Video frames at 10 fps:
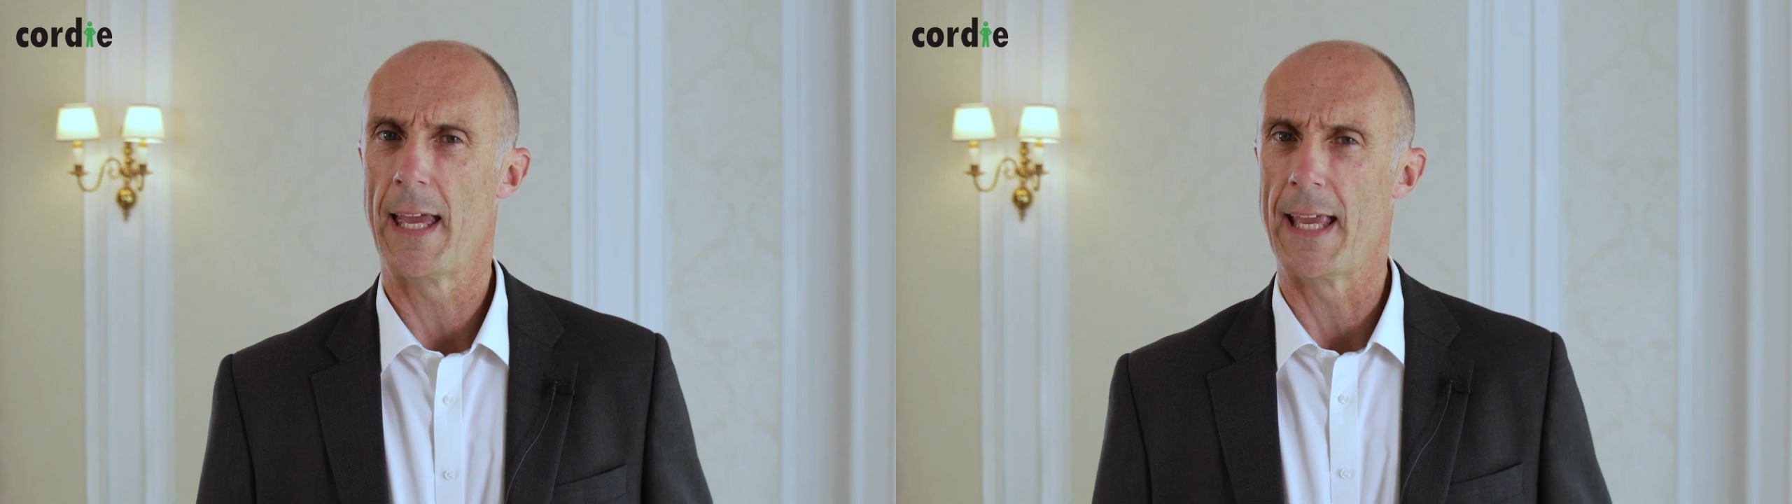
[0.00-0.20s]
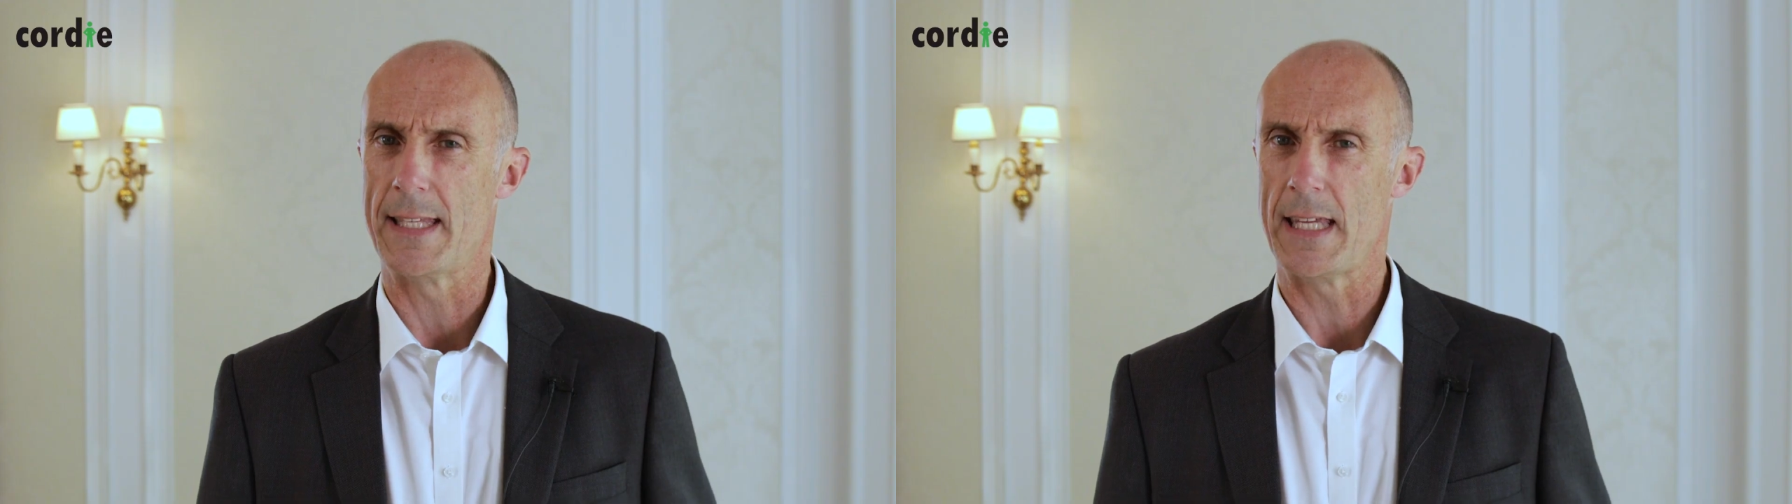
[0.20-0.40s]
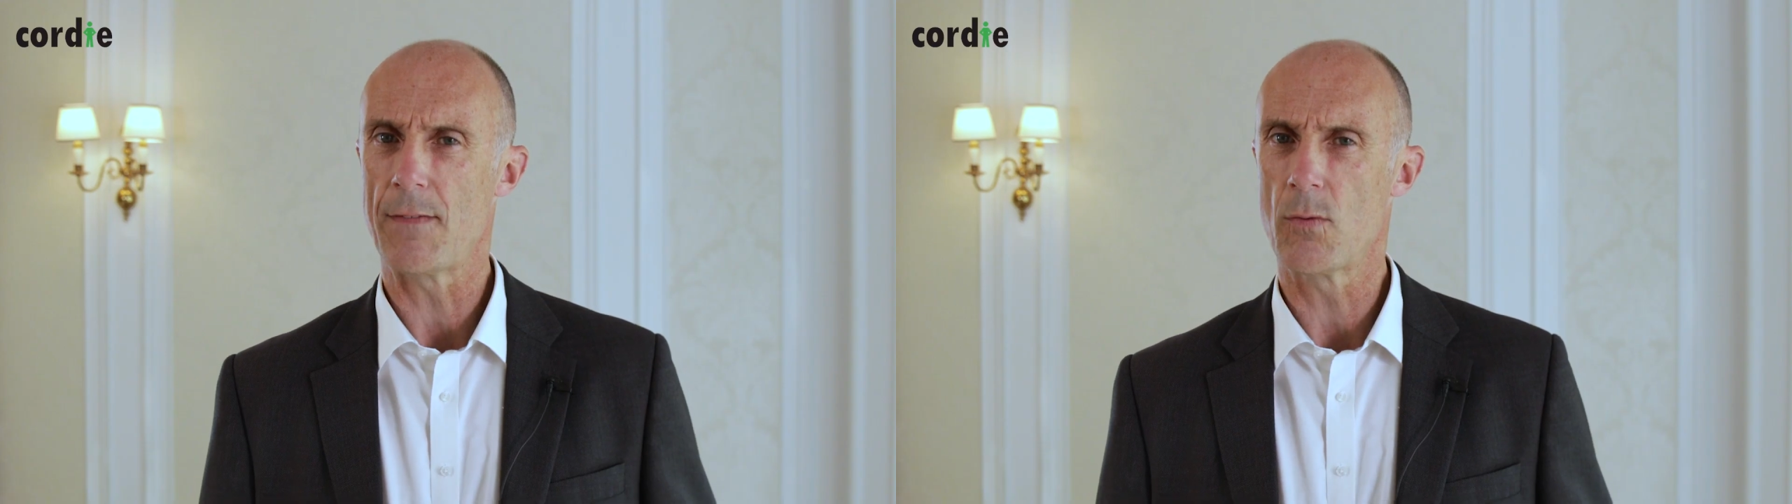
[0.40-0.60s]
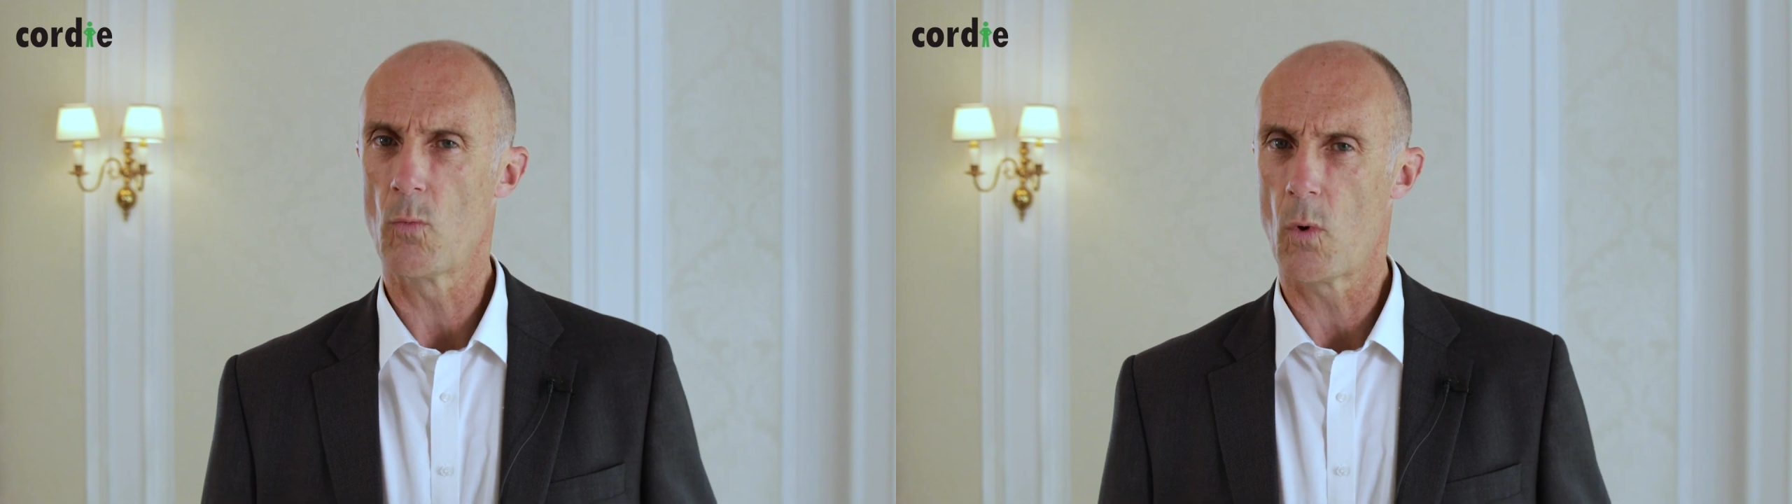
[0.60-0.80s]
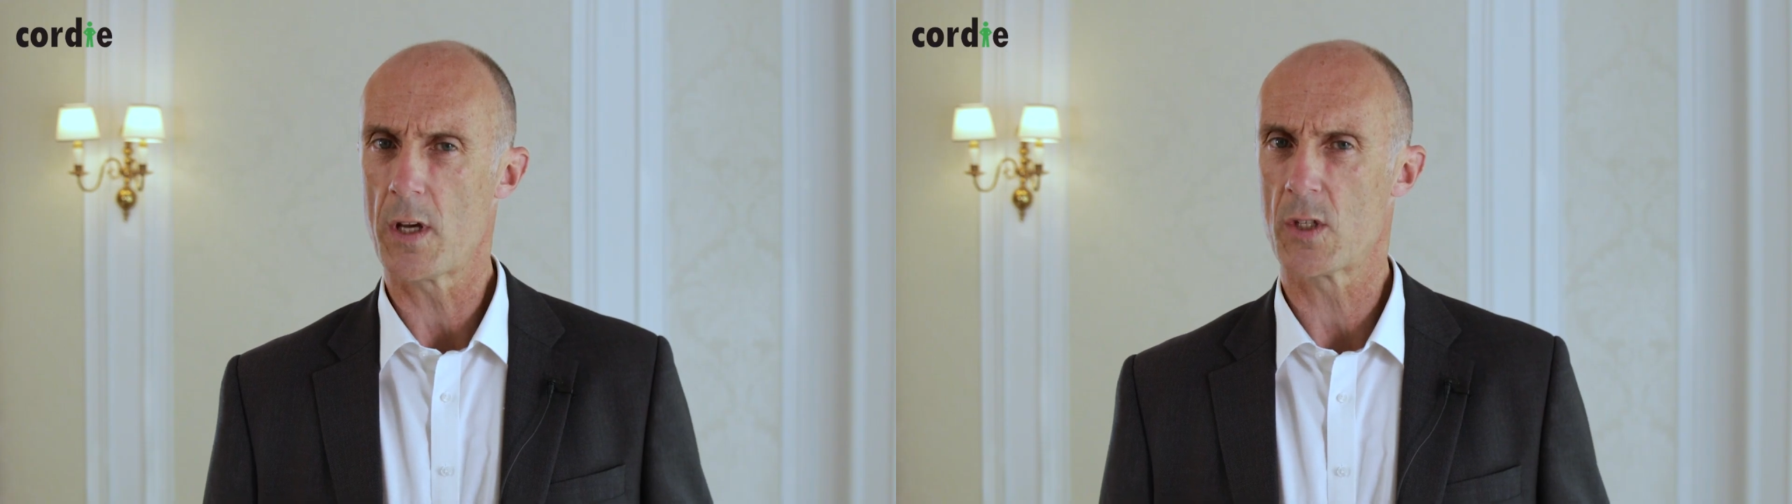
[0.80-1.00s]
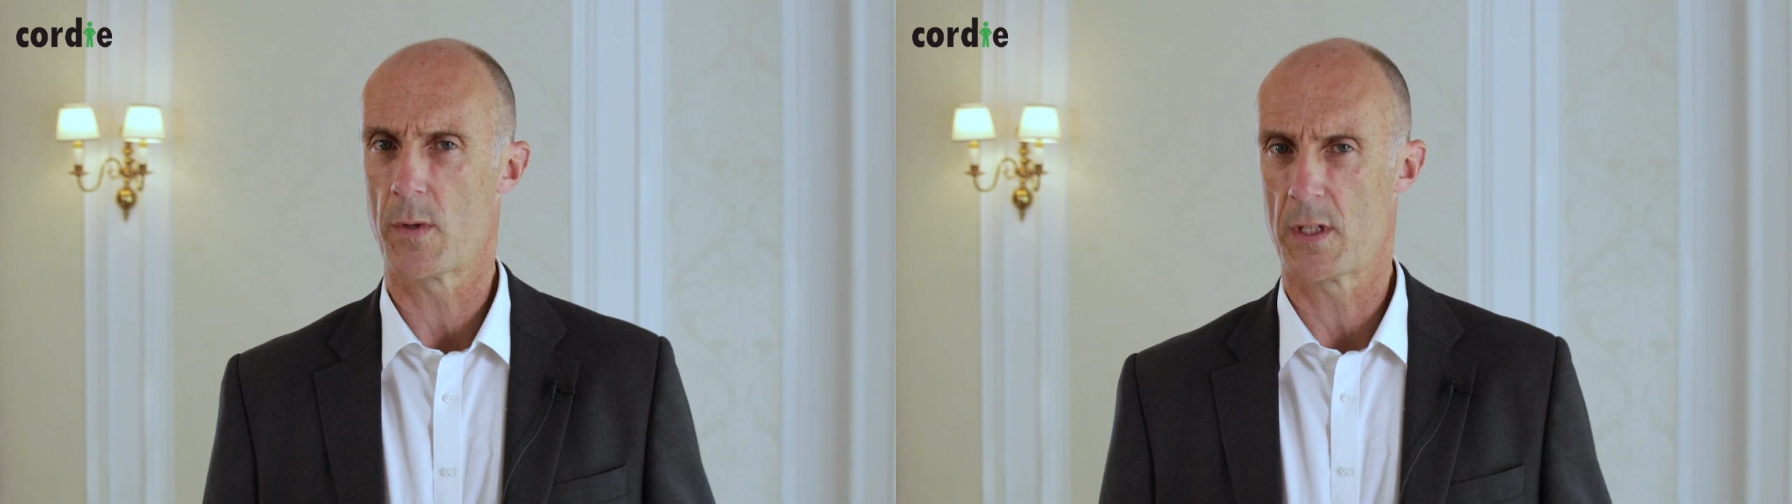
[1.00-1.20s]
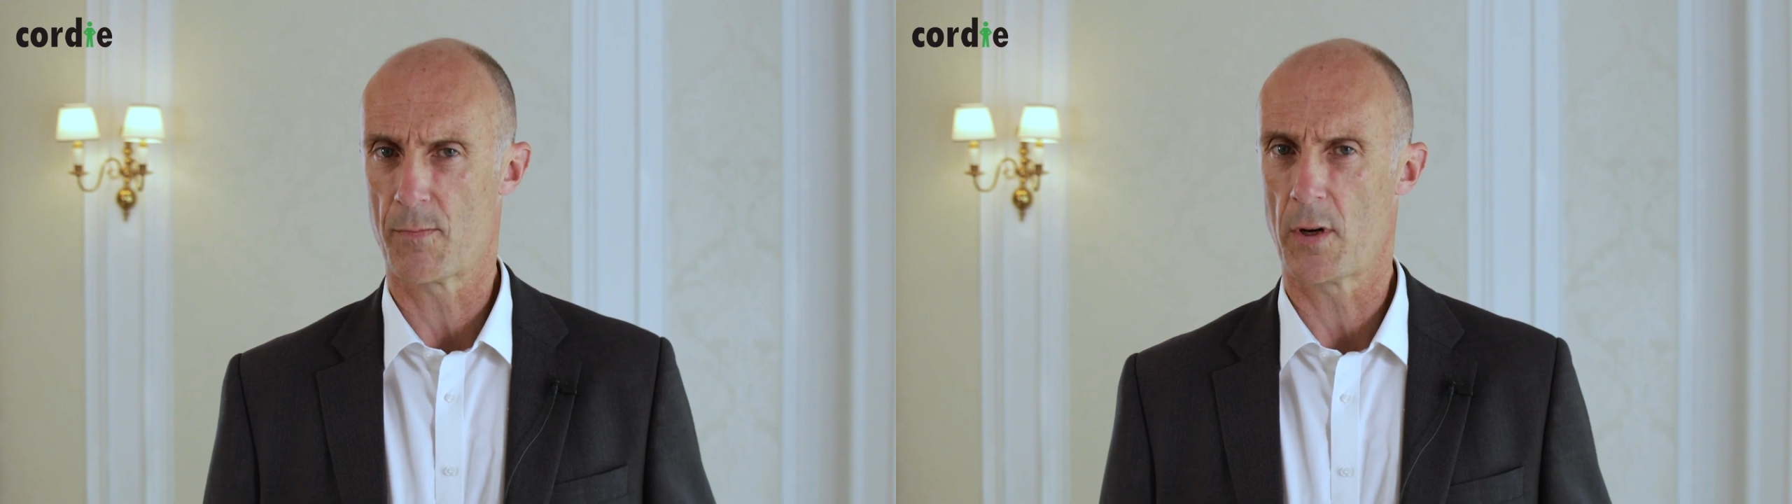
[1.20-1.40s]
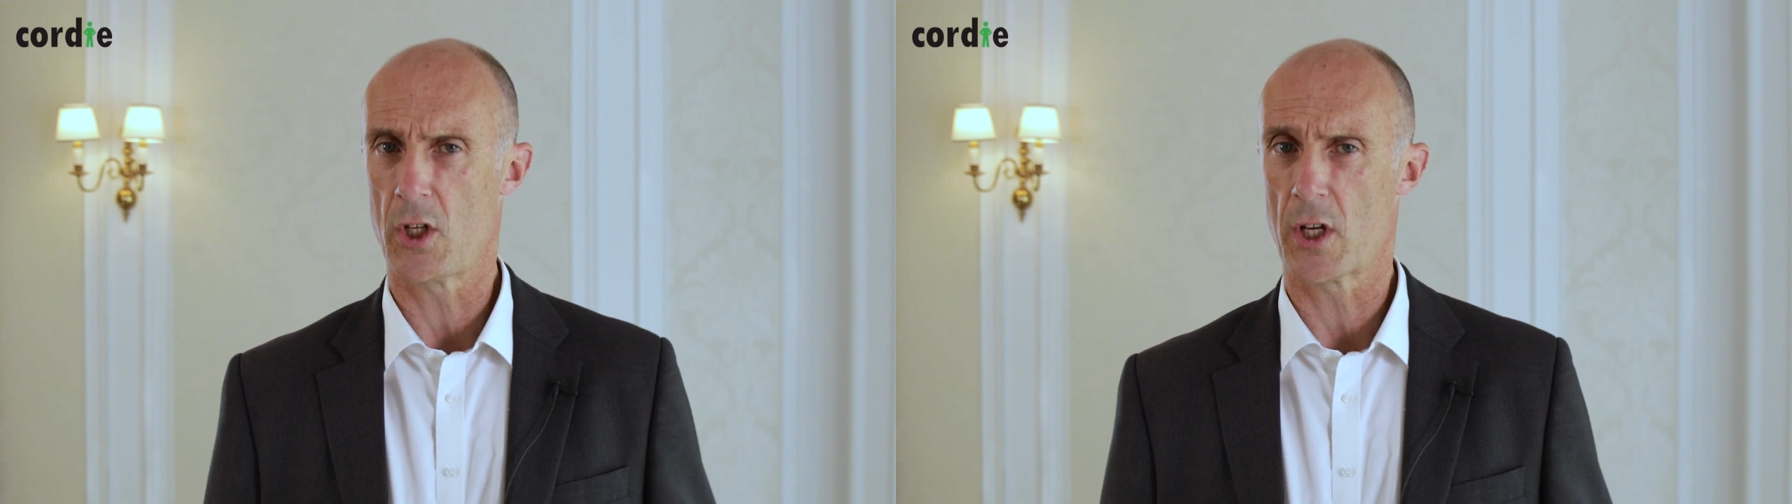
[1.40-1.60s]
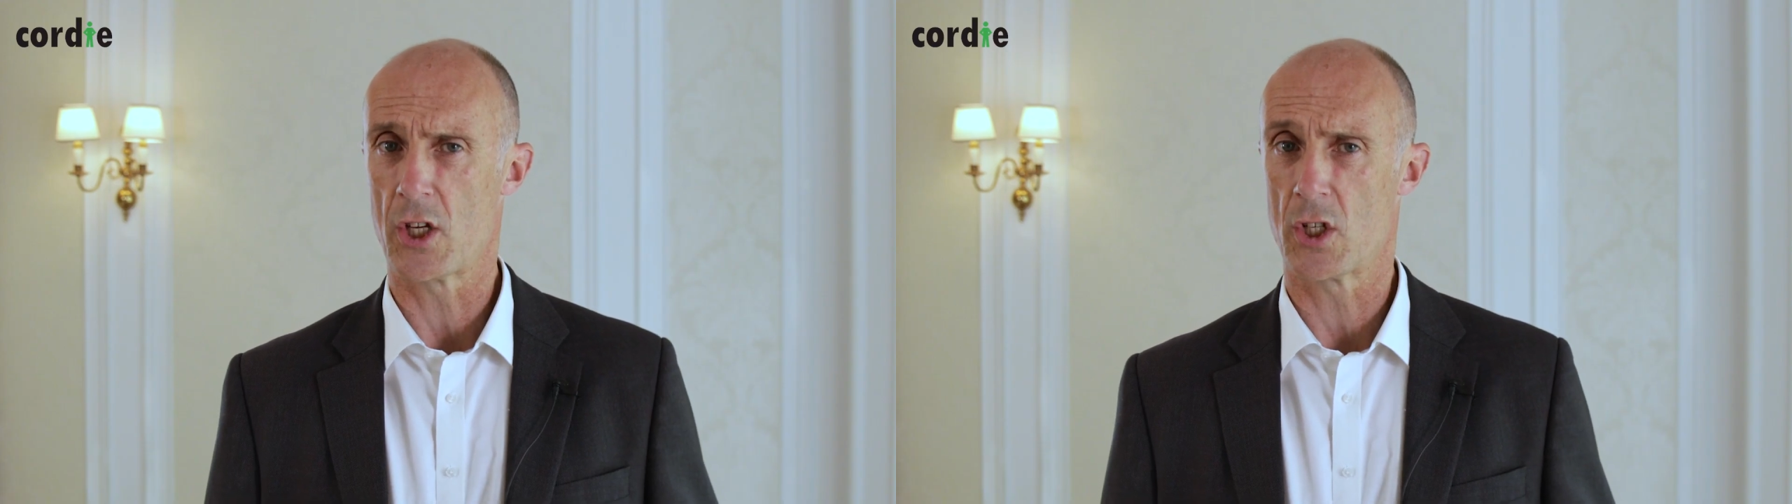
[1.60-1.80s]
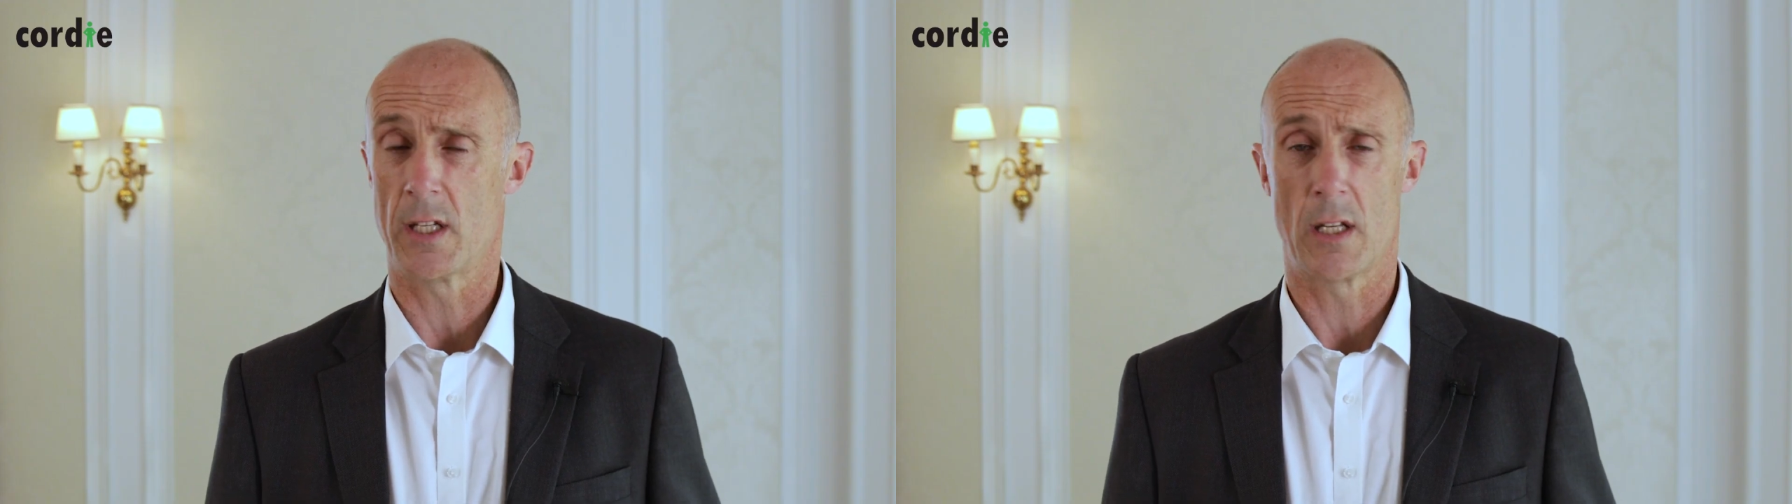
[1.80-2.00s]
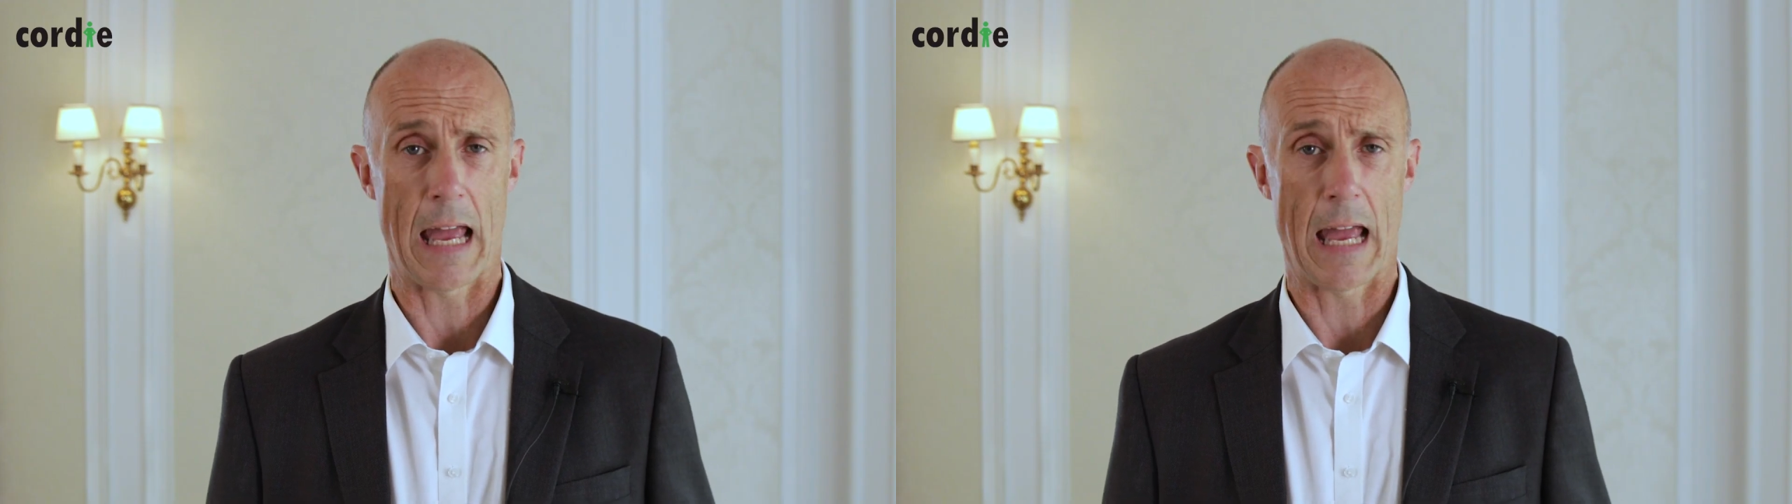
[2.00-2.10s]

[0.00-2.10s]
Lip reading: It's even worse with depreciation and